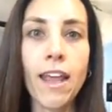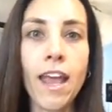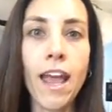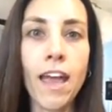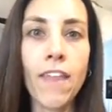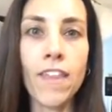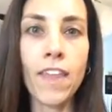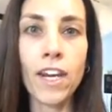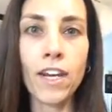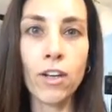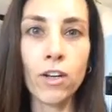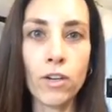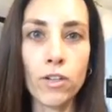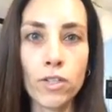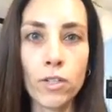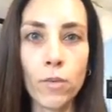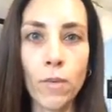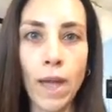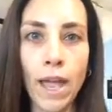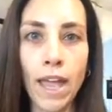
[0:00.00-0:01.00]
and then it
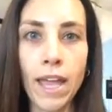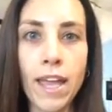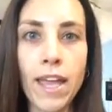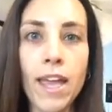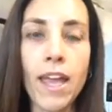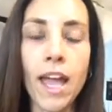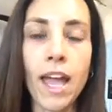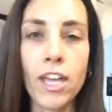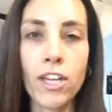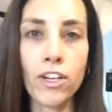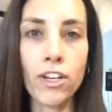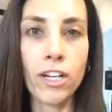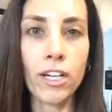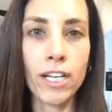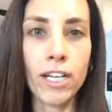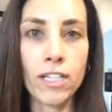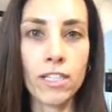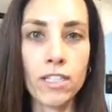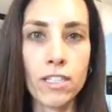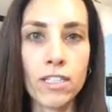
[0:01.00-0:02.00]
goes away, and you're going to
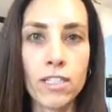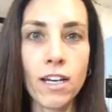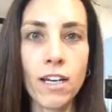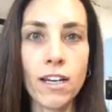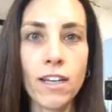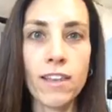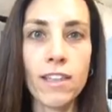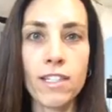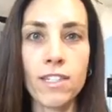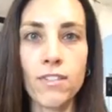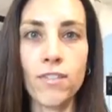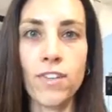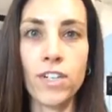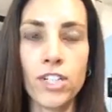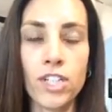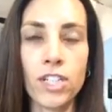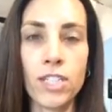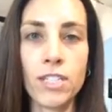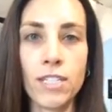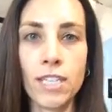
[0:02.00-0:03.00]
get stuck in this
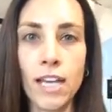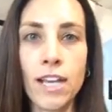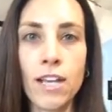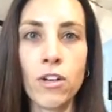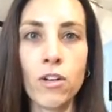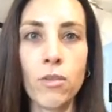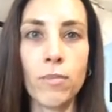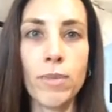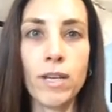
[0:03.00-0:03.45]
vicious cycle.